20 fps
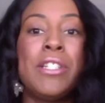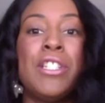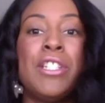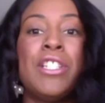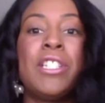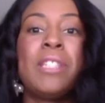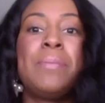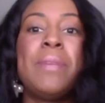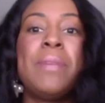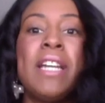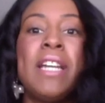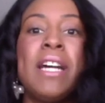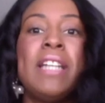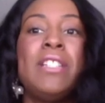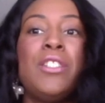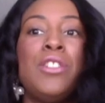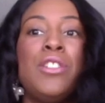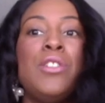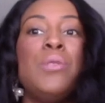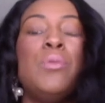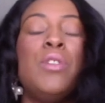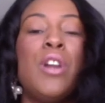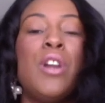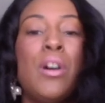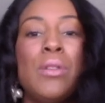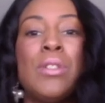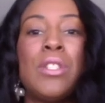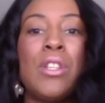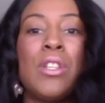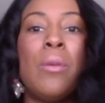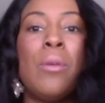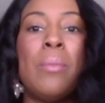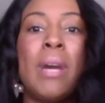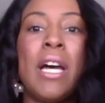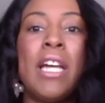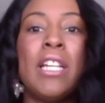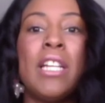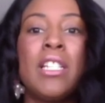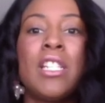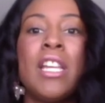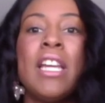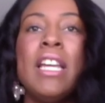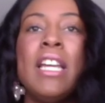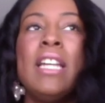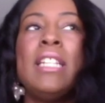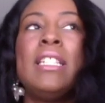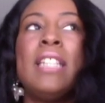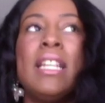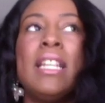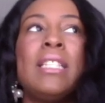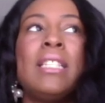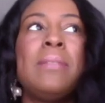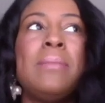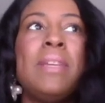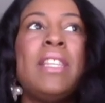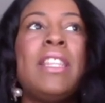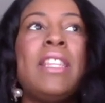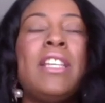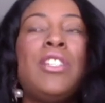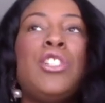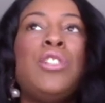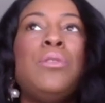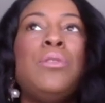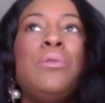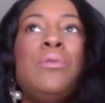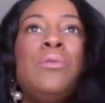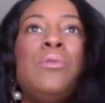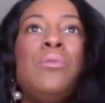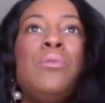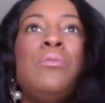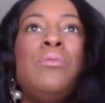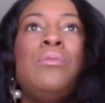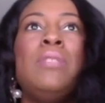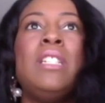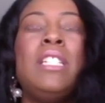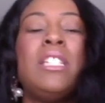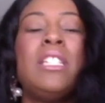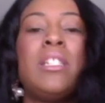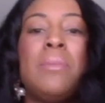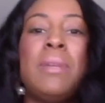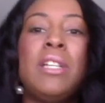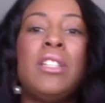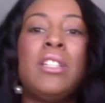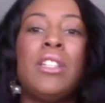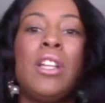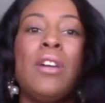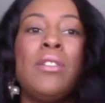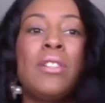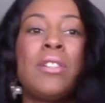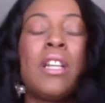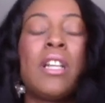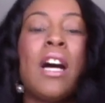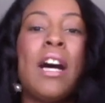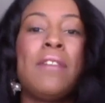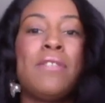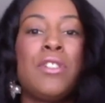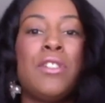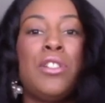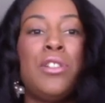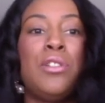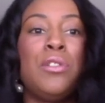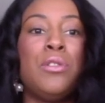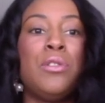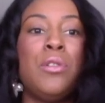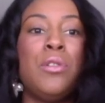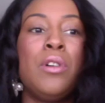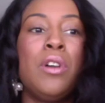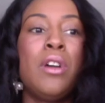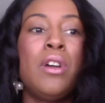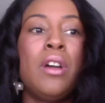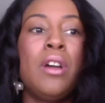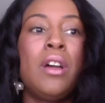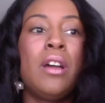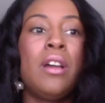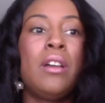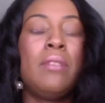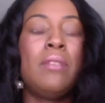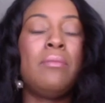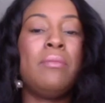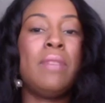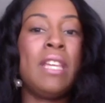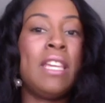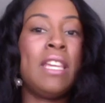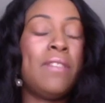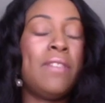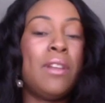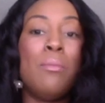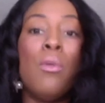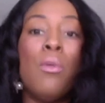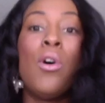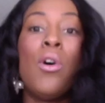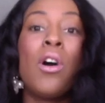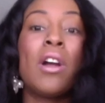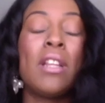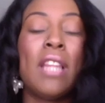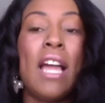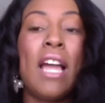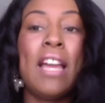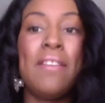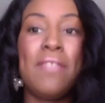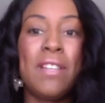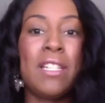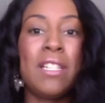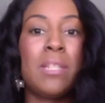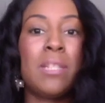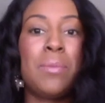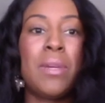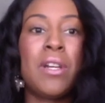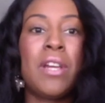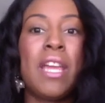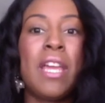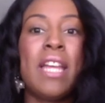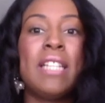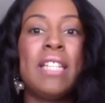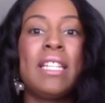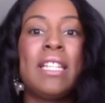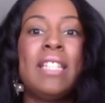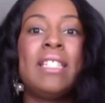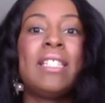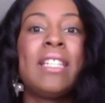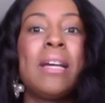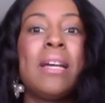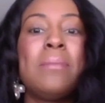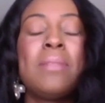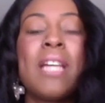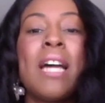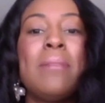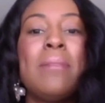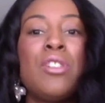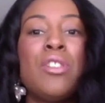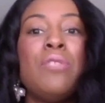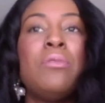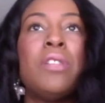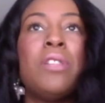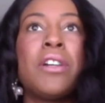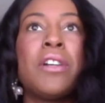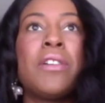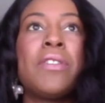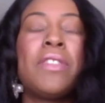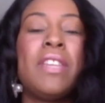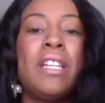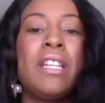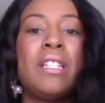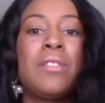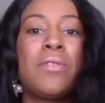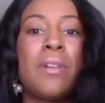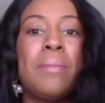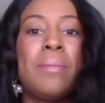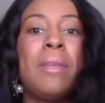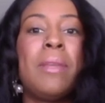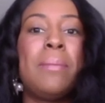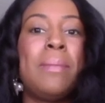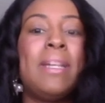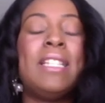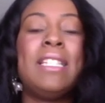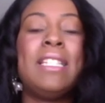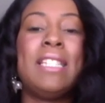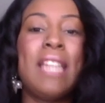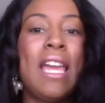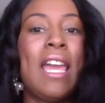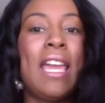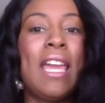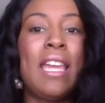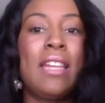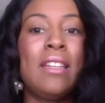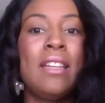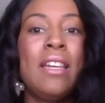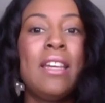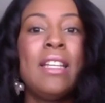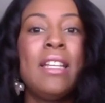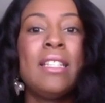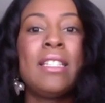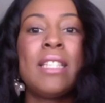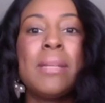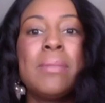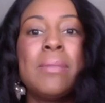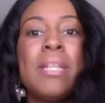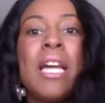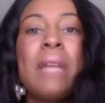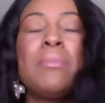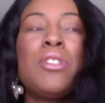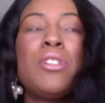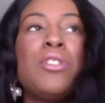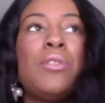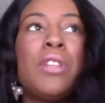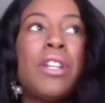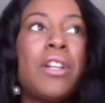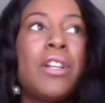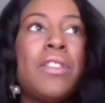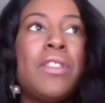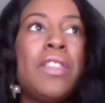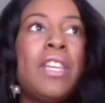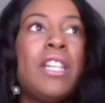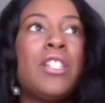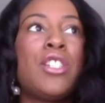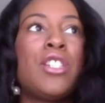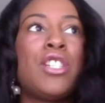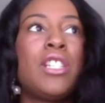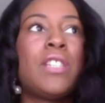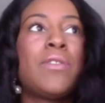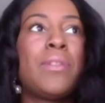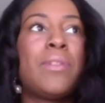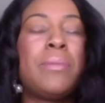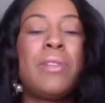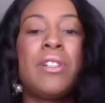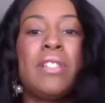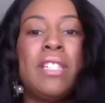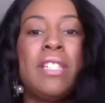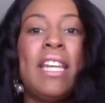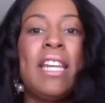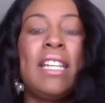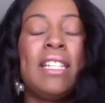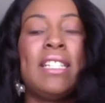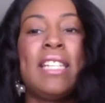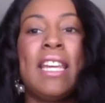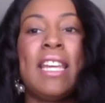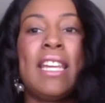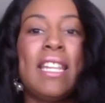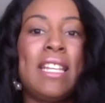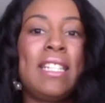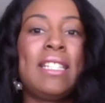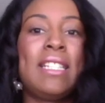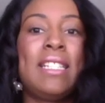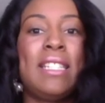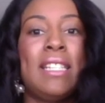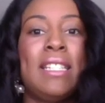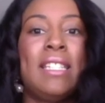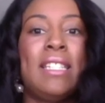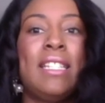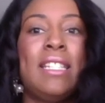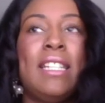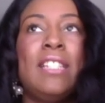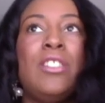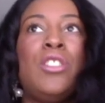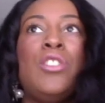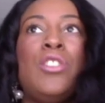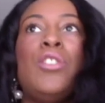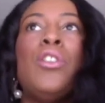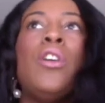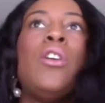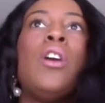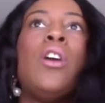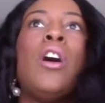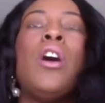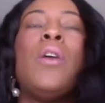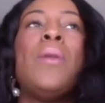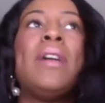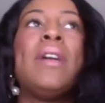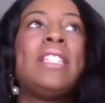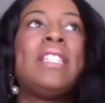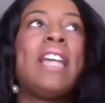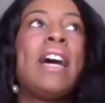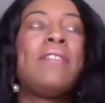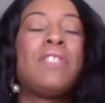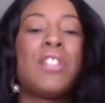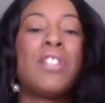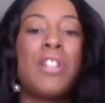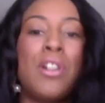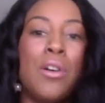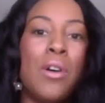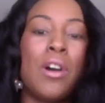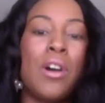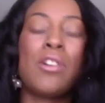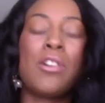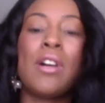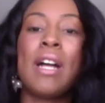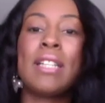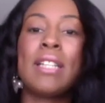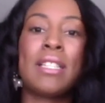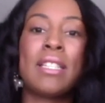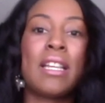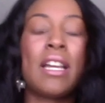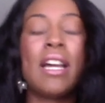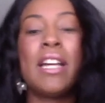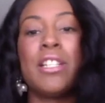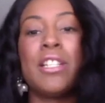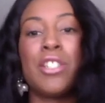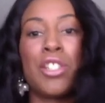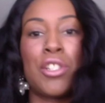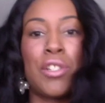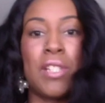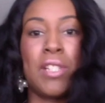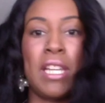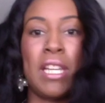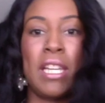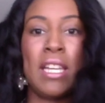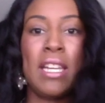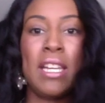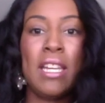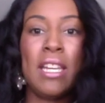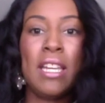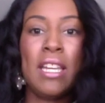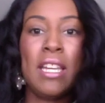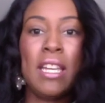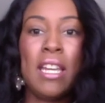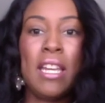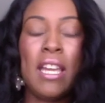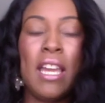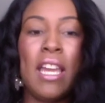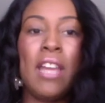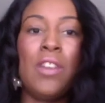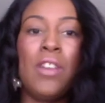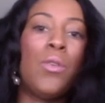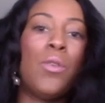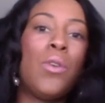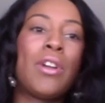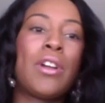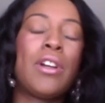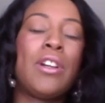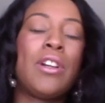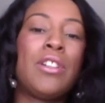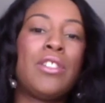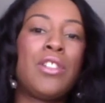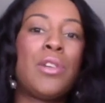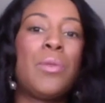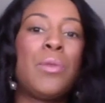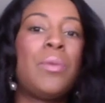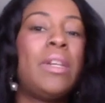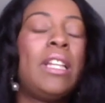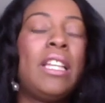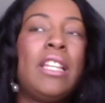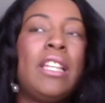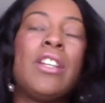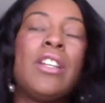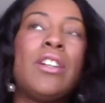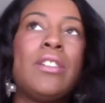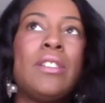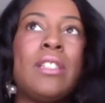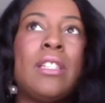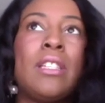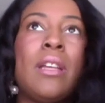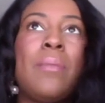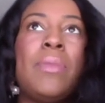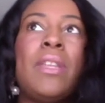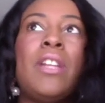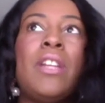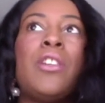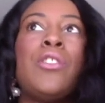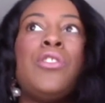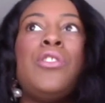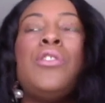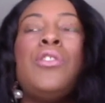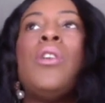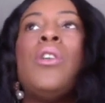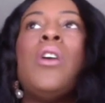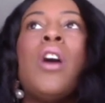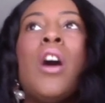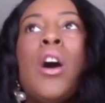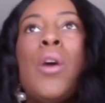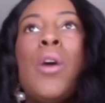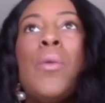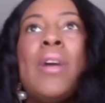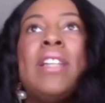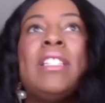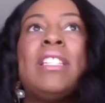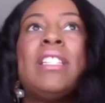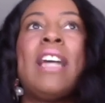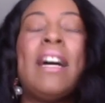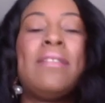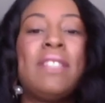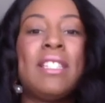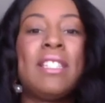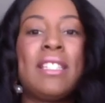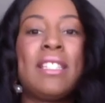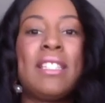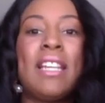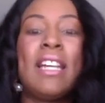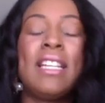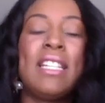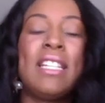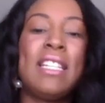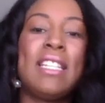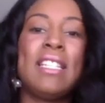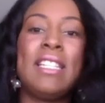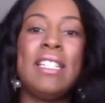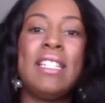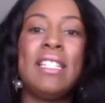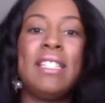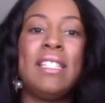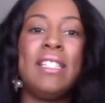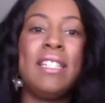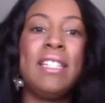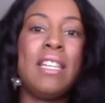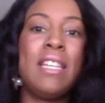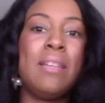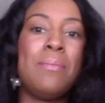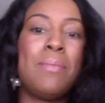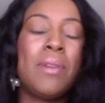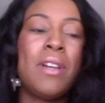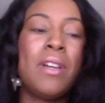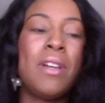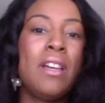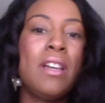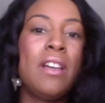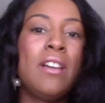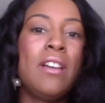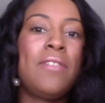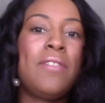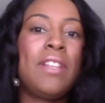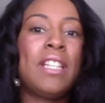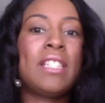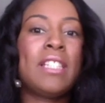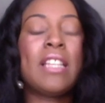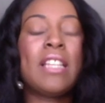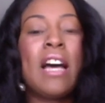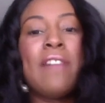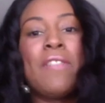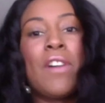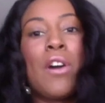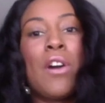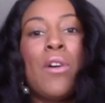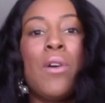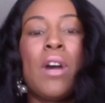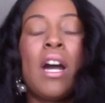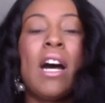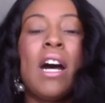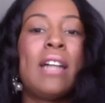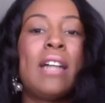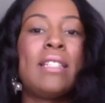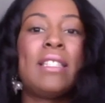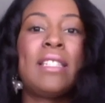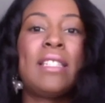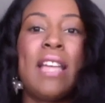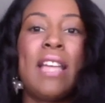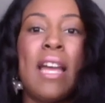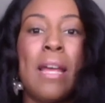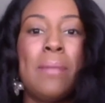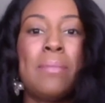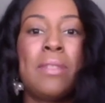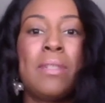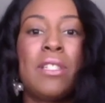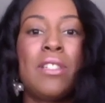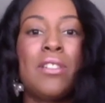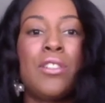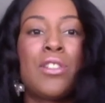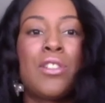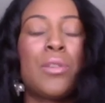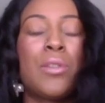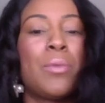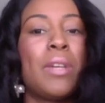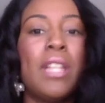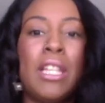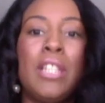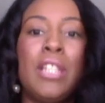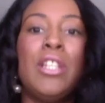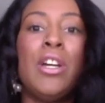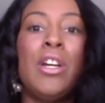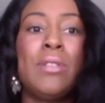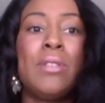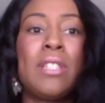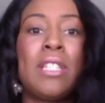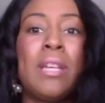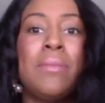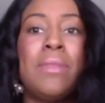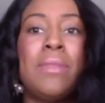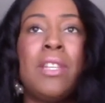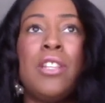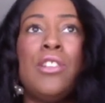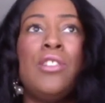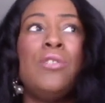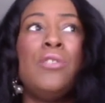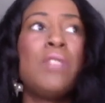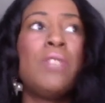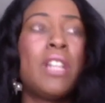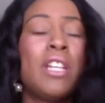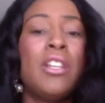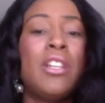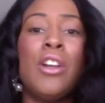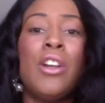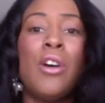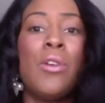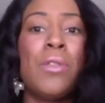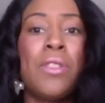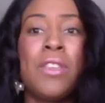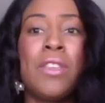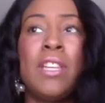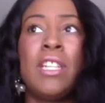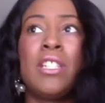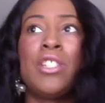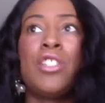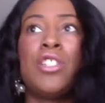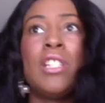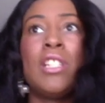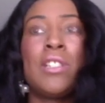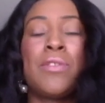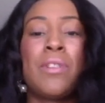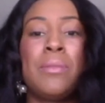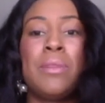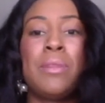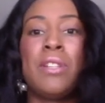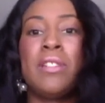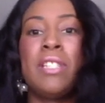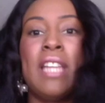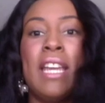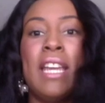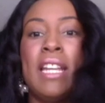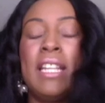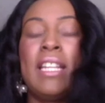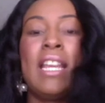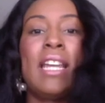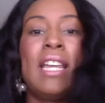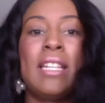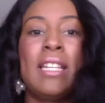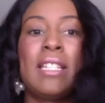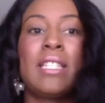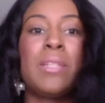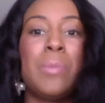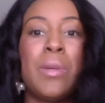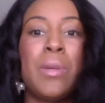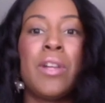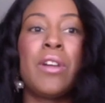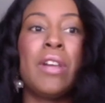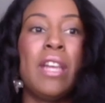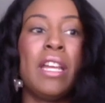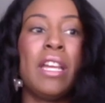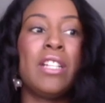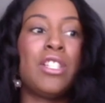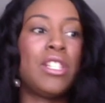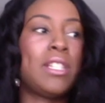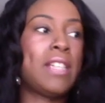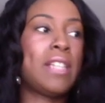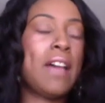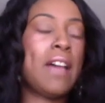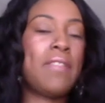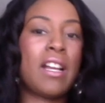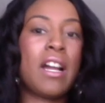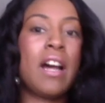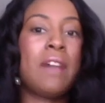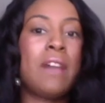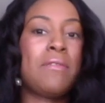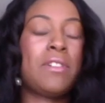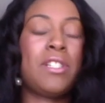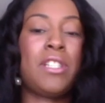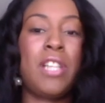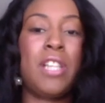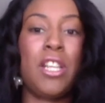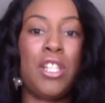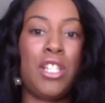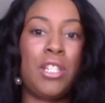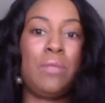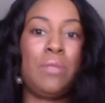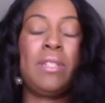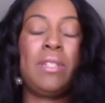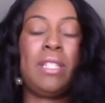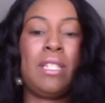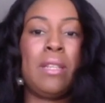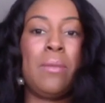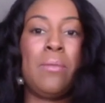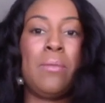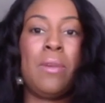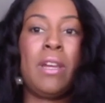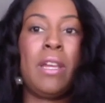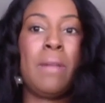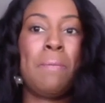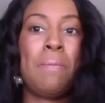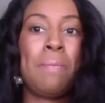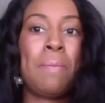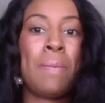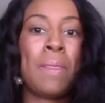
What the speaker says: Just because you know so much doesn't mean that you need to be closed off to even more life experience. And sometimes you learn things from the mundane. Sometimes you learn things just from your day-to-day existence. You don't always have to go across the country in order to really learn something, or you don't always have to study these deep philosophical concepts to really know something. You can know things just from your day-to-day experience, just having a conversation with someone.